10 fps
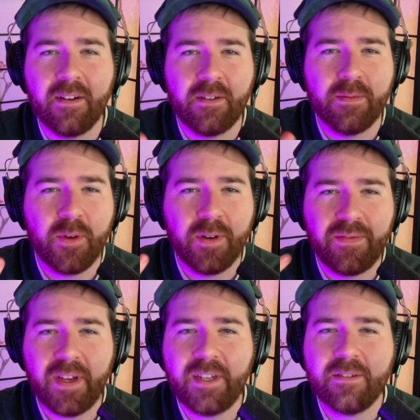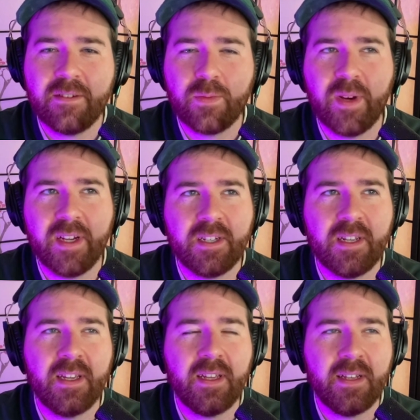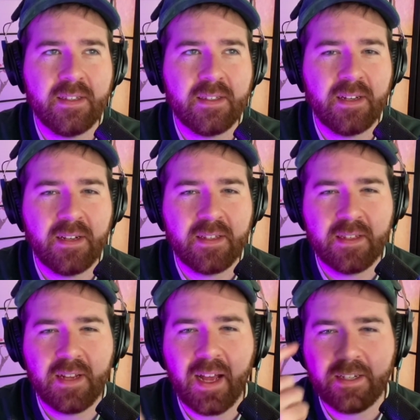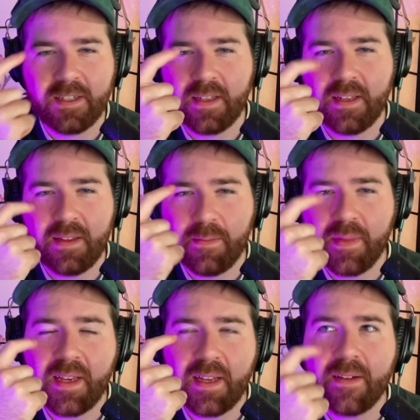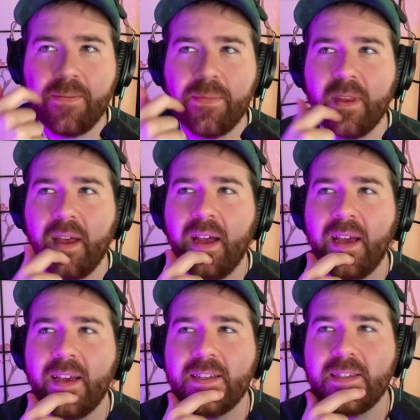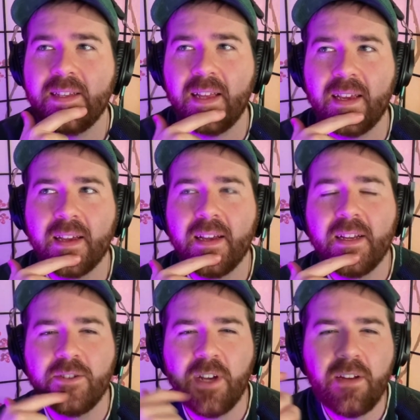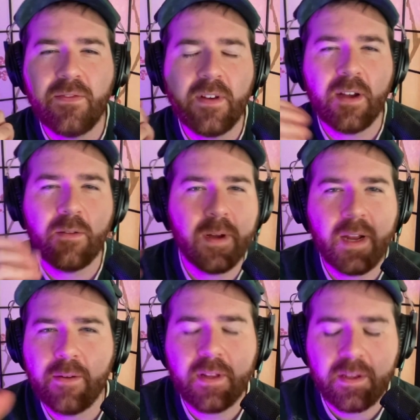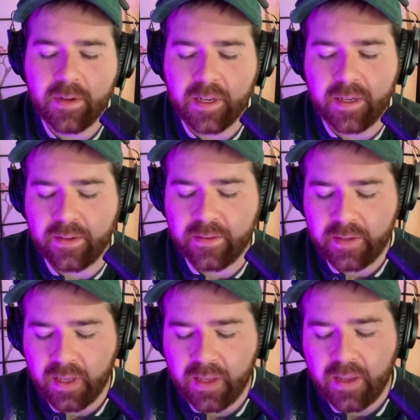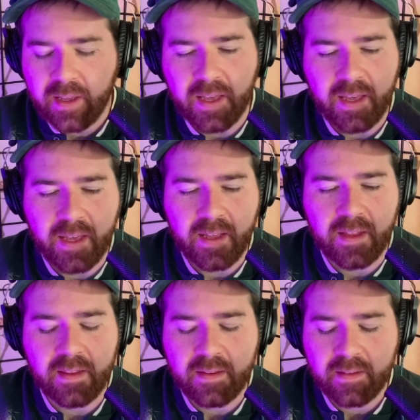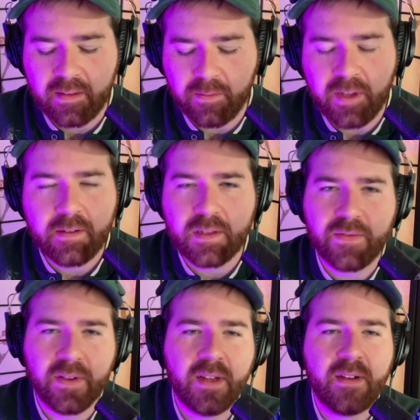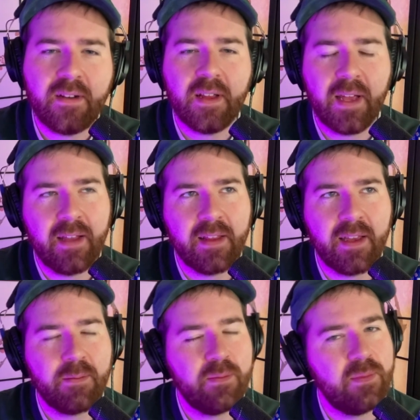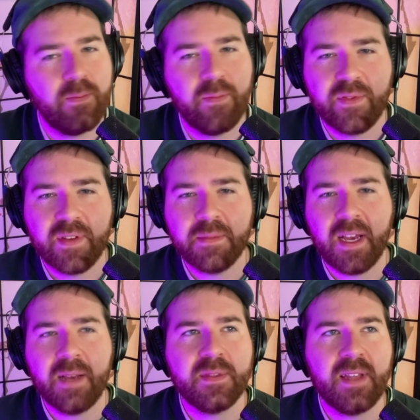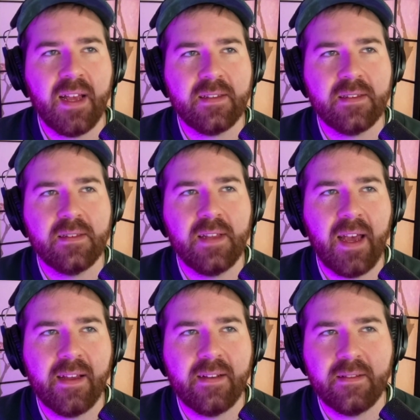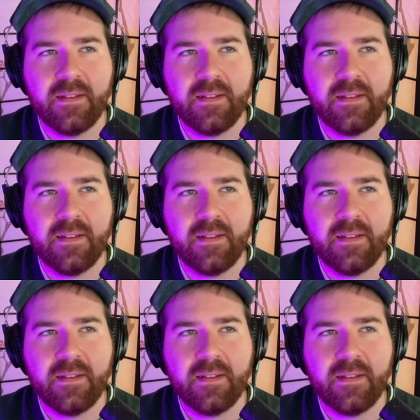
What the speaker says: more facial expressions, and it's not just the bean eyes, and like trying to figure out what I really want to do. And while it's fun, and like sometimes that